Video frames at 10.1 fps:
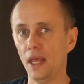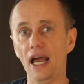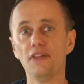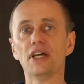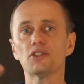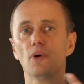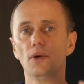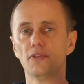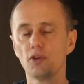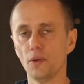And that's why
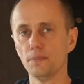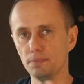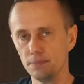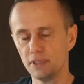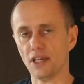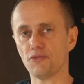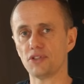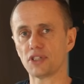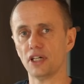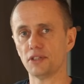we've got
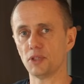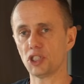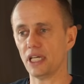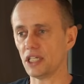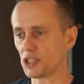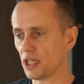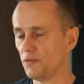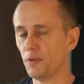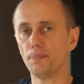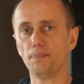different size machines. So
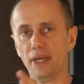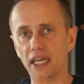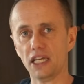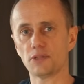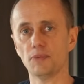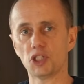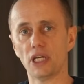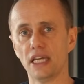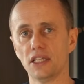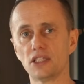the biggest
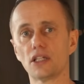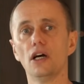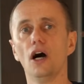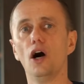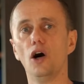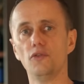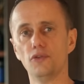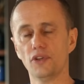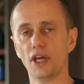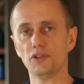machines are
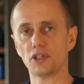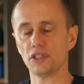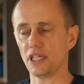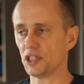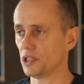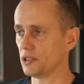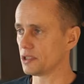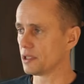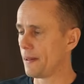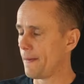for those conditions.